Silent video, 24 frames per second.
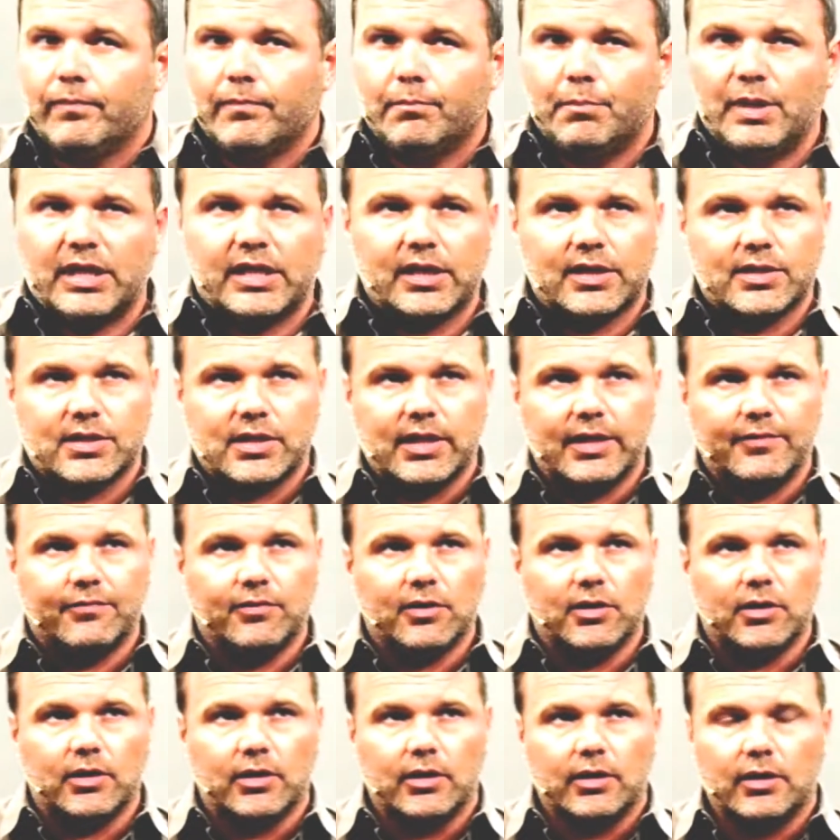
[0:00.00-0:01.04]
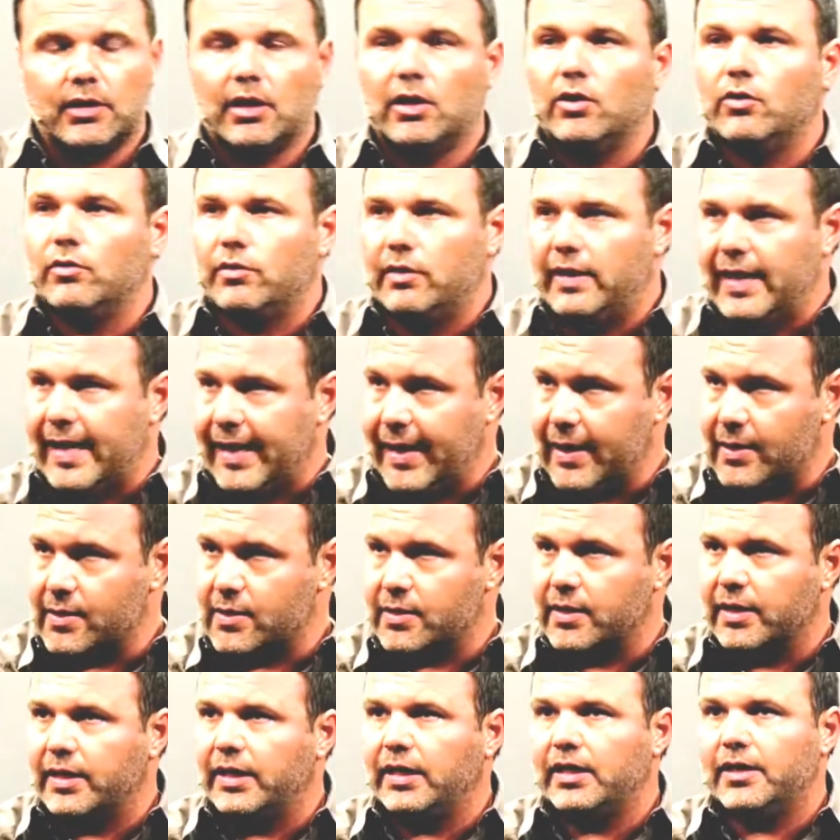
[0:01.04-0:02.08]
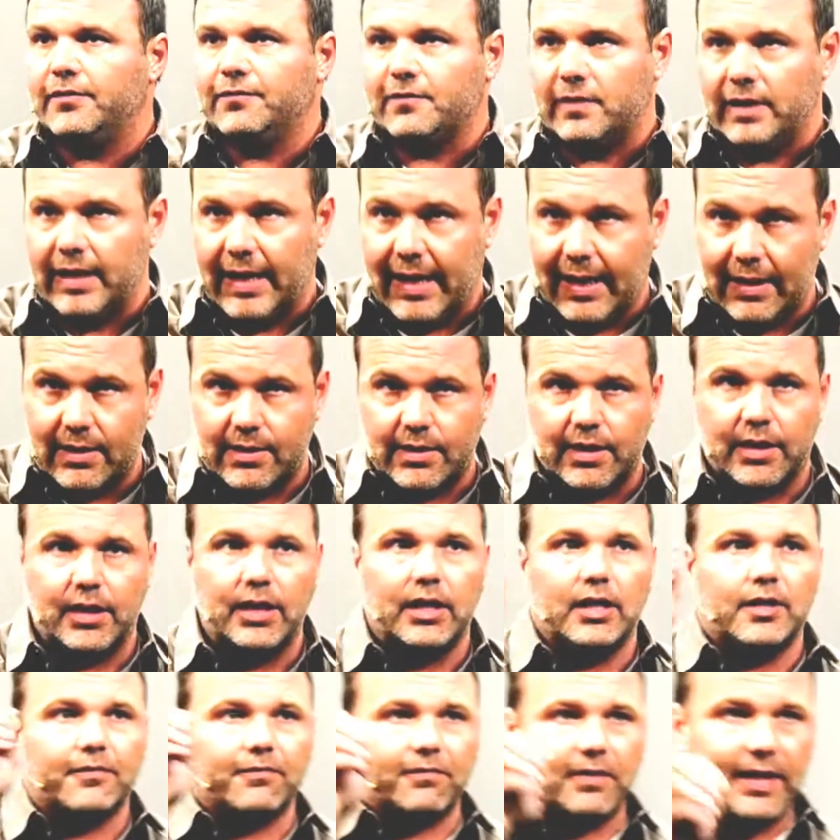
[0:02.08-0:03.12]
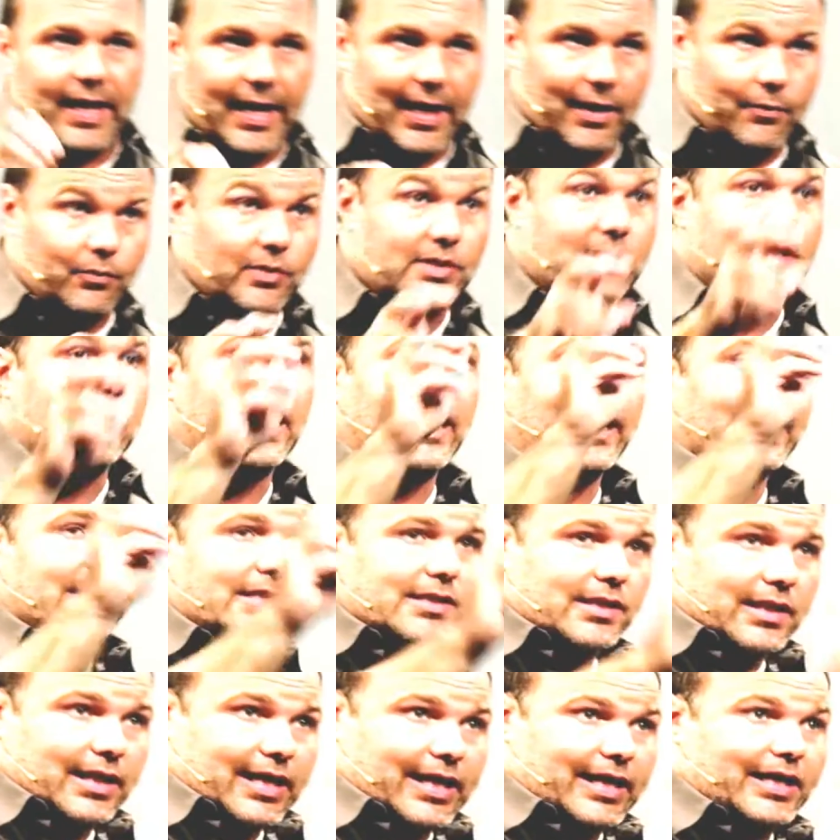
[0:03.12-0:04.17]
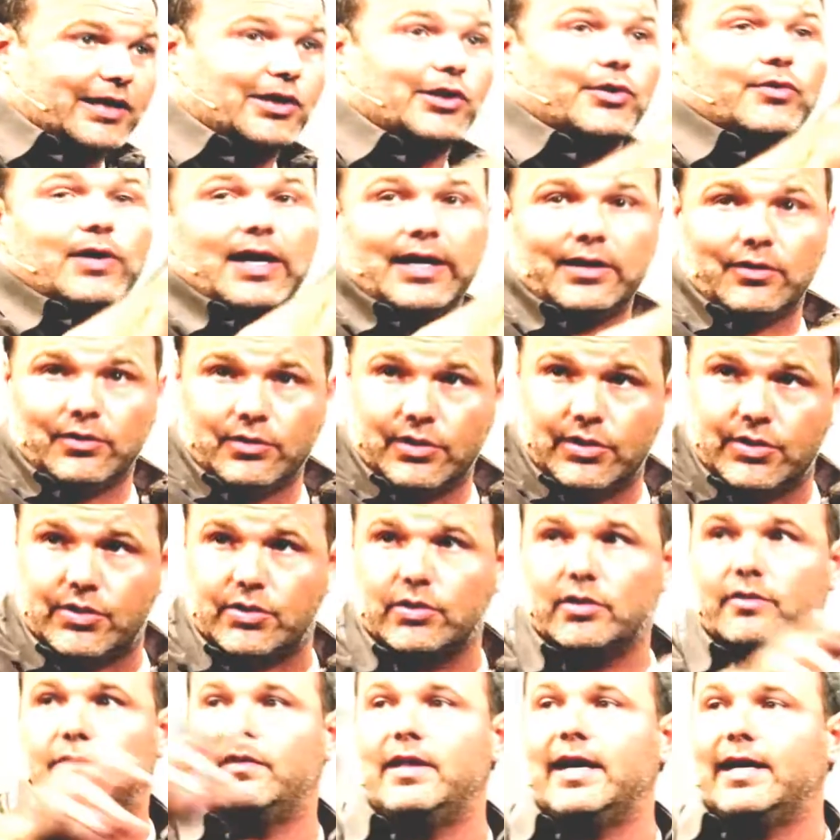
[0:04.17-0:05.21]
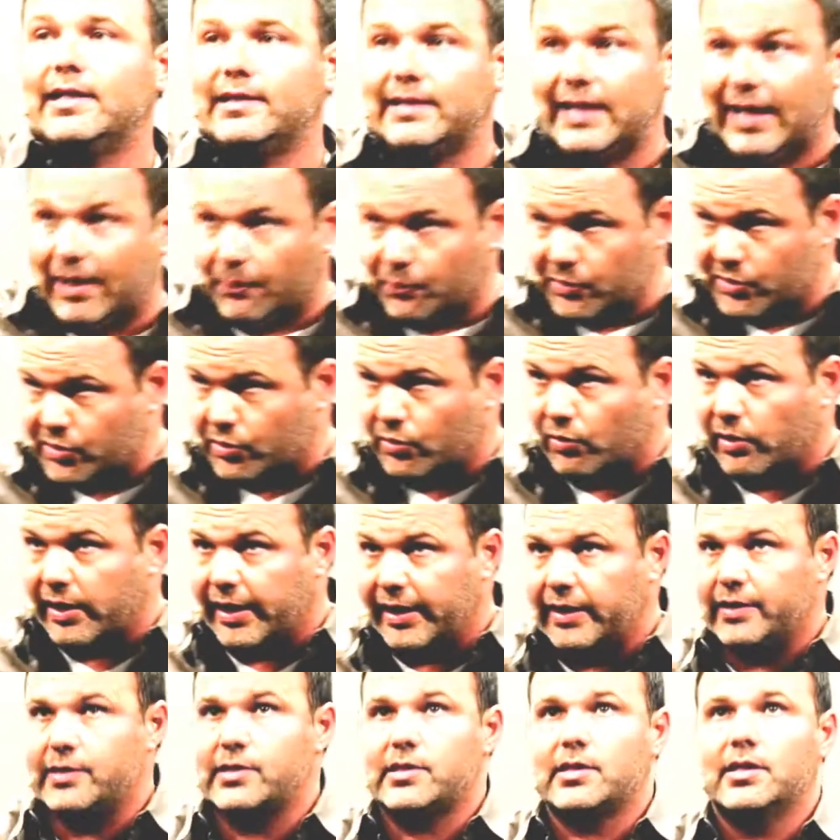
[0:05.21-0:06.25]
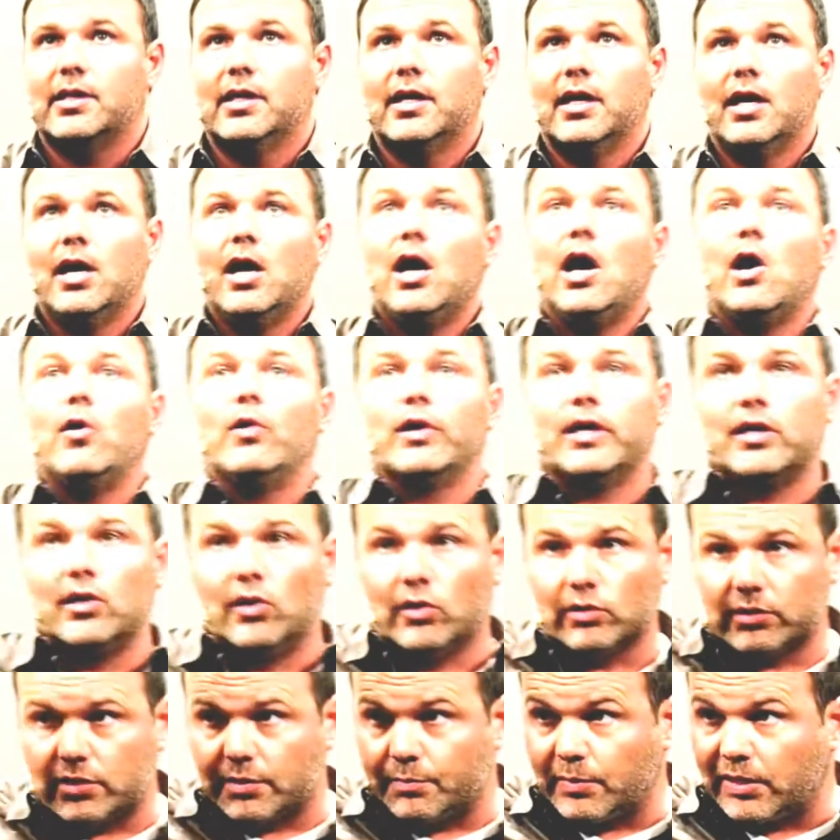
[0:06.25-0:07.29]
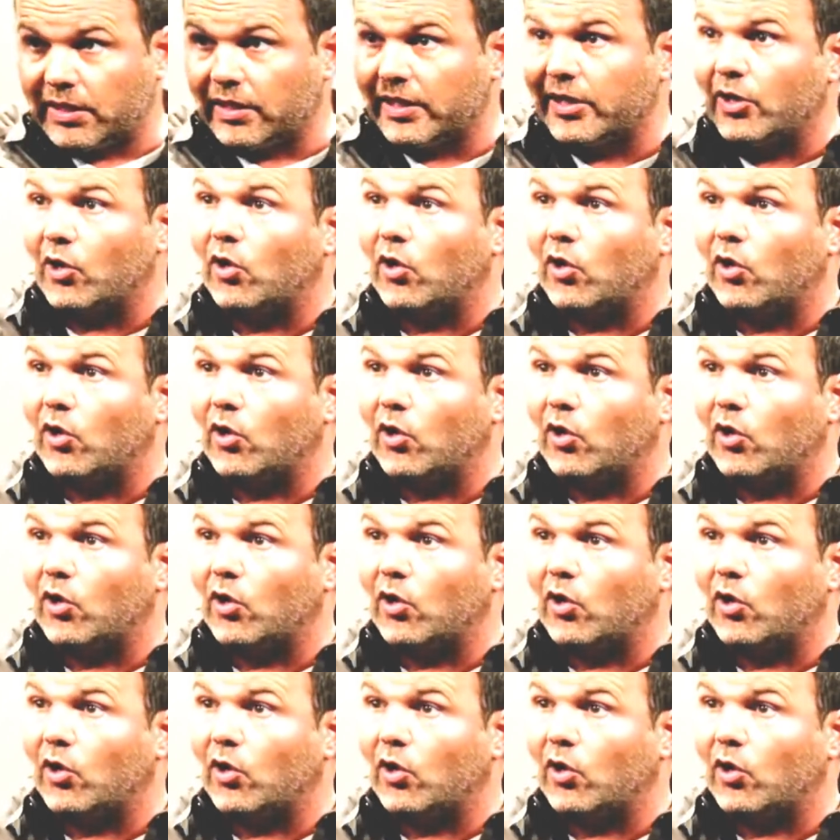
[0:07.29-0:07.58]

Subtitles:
because they've learned, oh, that's a gift. That's a gift. That was nice. Thank you. I don't deserve that. That was grace. Oh, and it ultimately